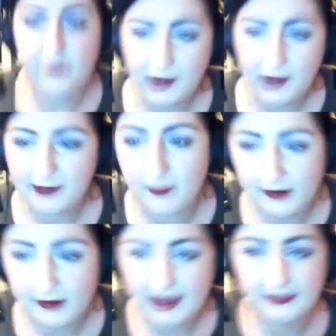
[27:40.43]
Robert
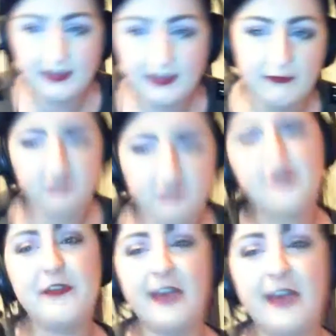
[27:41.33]
Baratheon would you say
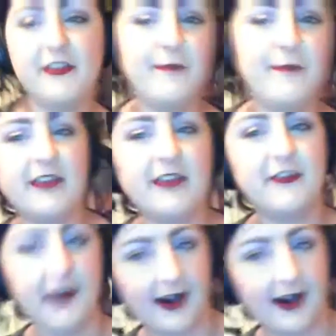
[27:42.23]
is the biggest
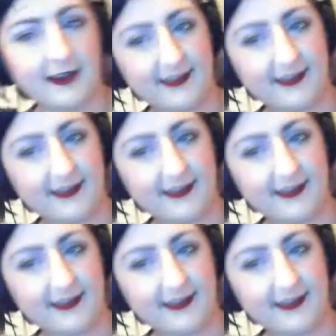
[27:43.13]
cuck?